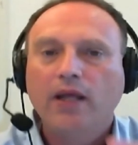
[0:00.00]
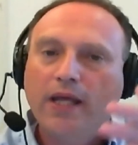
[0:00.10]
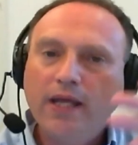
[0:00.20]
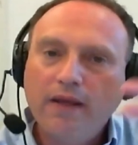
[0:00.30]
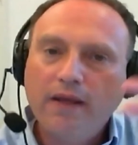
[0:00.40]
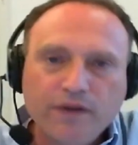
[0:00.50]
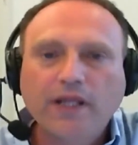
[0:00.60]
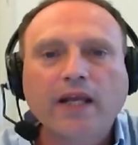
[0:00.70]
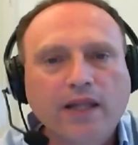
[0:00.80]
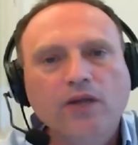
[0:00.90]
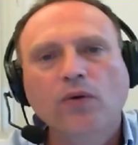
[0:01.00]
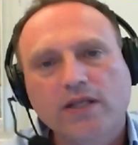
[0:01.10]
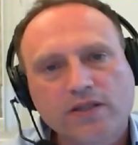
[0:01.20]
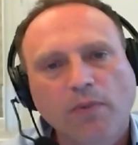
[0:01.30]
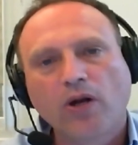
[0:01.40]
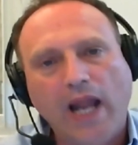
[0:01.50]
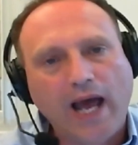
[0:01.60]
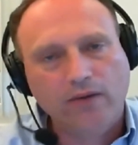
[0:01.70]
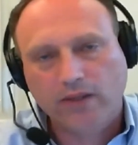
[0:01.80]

Even if we take the US model out,